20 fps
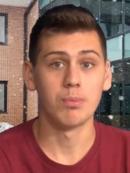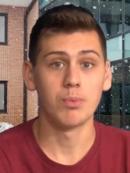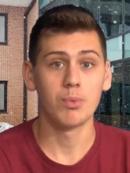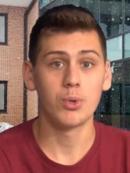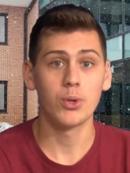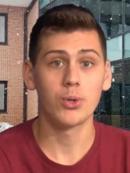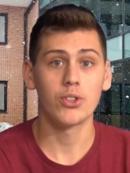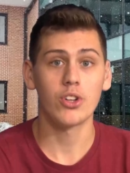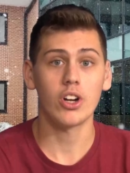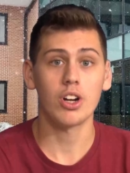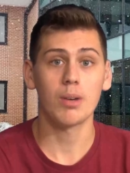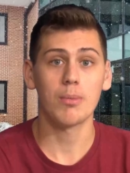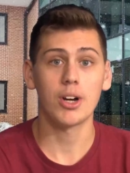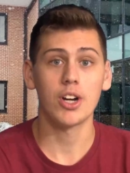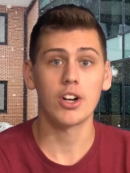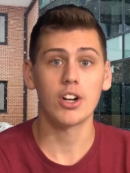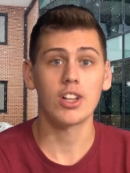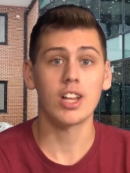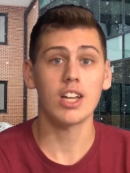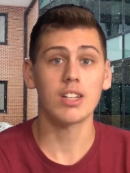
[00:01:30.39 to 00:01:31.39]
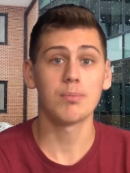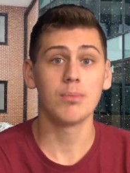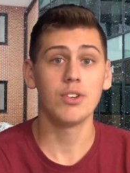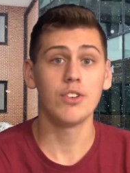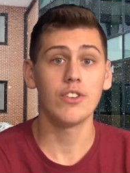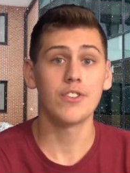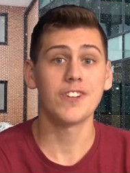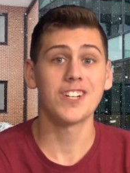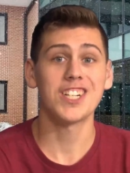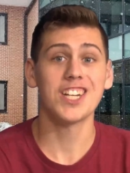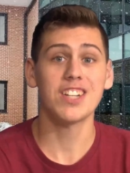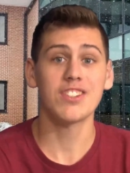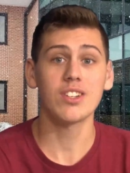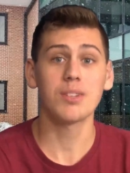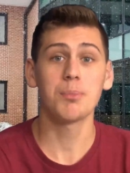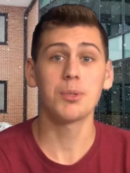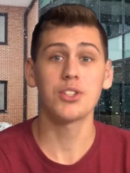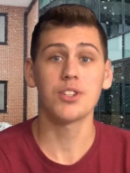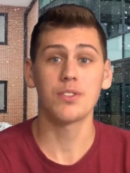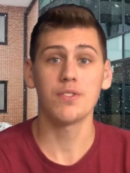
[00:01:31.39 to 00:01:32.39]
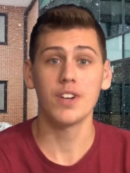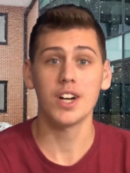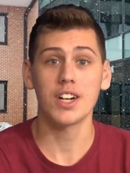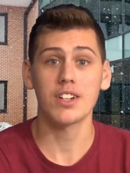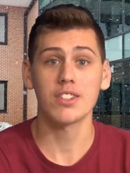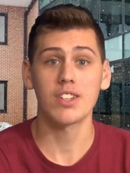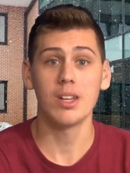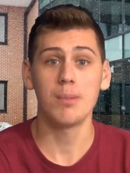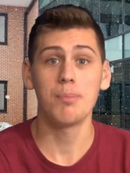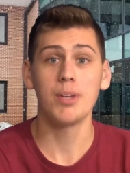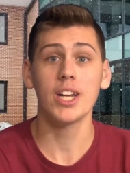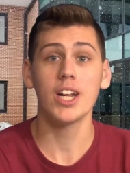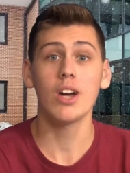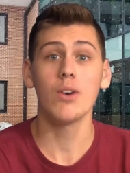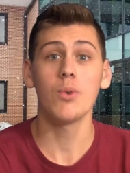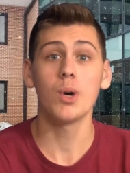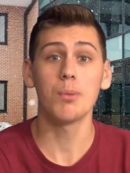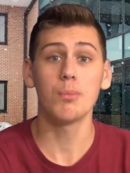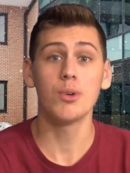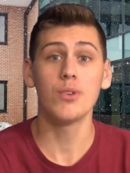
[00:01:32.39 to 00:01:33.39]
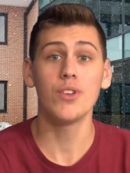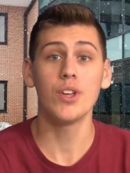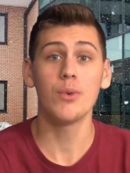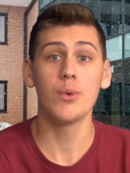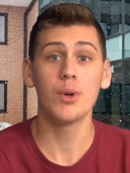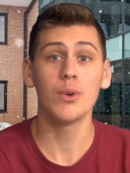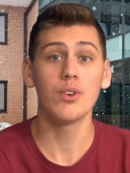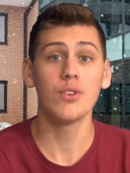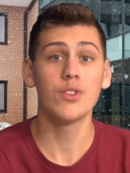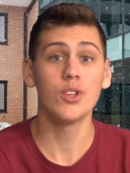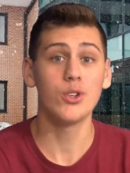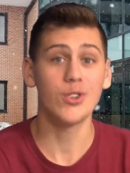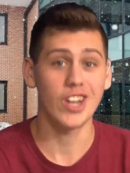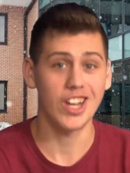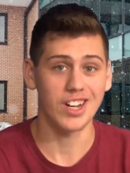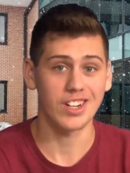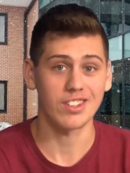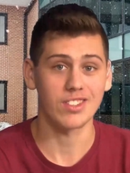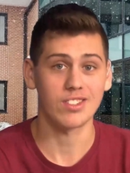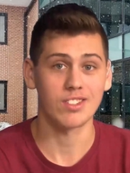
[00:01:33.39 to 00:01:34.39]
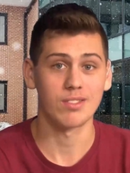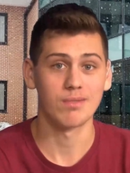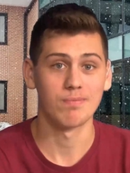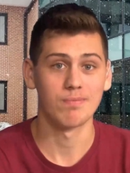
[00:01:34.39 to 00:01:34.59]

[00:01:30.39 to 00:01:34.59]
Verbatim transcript: We will talk about our last movie, Fantastic Mr. Fox, and pick out what movie we will view next.